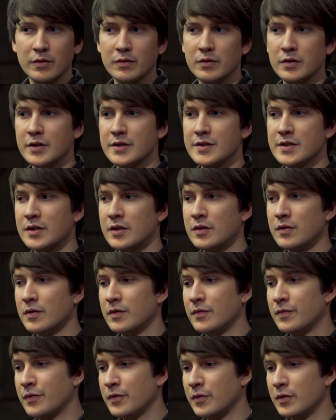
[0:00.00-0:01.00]
or is it
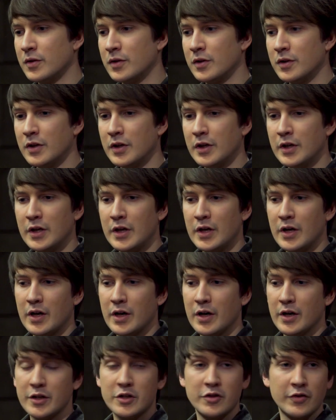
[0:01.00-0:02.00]
good for
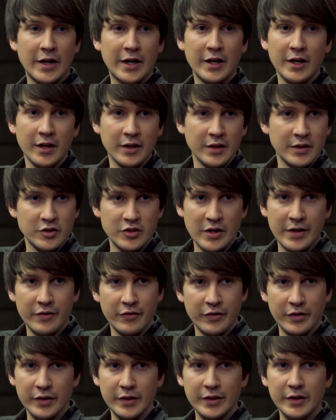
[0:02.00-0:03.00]
trading
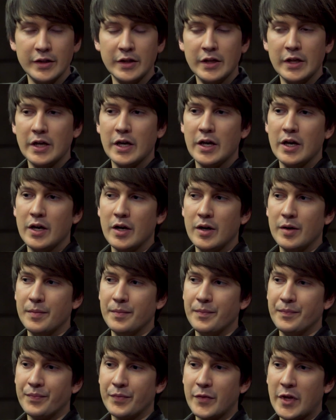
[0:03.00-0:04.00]
generally?
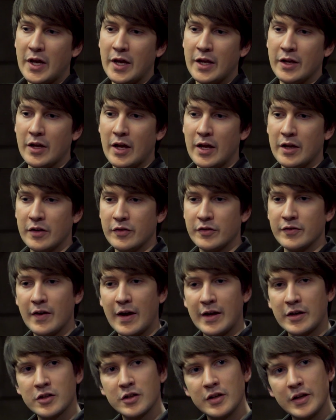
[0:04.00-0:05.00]
And to
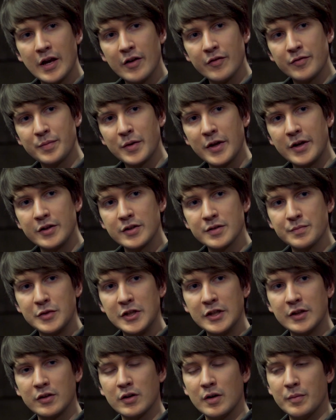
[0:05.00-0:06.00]
actually have players
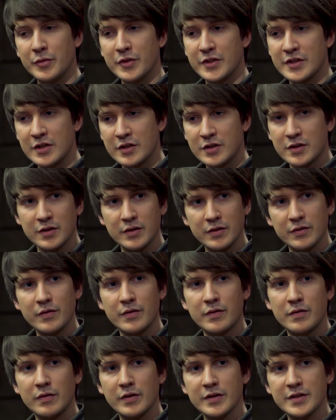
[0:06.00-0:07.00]
be in competition
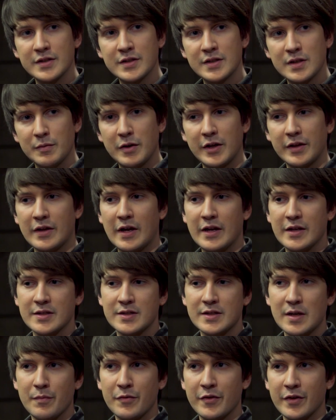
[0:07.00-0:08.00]
through a system like that is
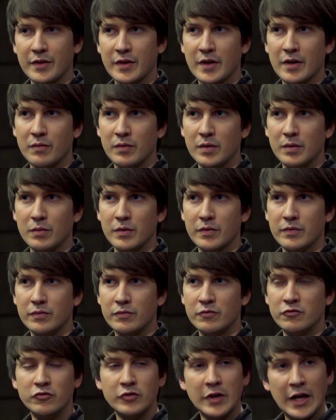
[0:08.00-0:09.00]
something that we would
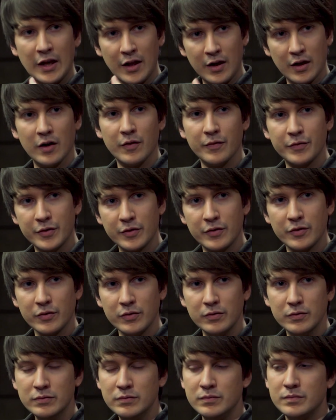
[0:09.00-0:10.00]
really love to
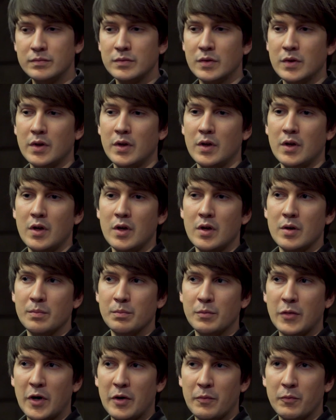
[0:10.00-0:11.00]
do,
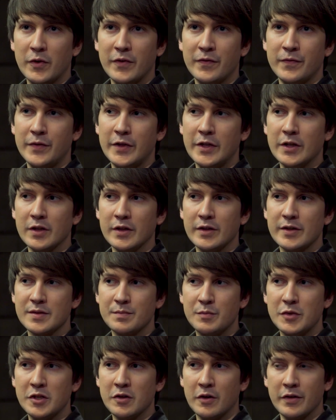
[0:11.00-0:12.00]
but we feel is
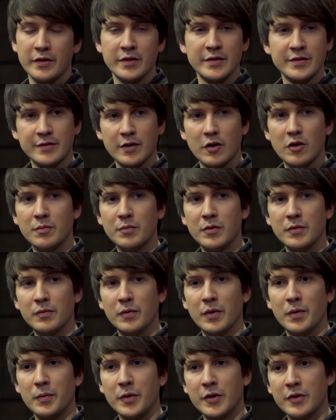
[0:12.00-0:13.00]
beyond the scope of
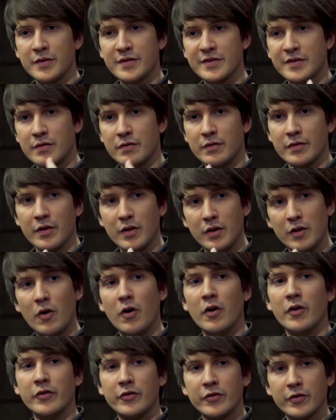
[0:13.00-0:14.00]
what we consider the
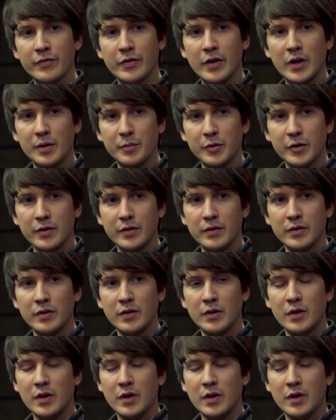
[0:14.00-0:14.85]
launch of Albion.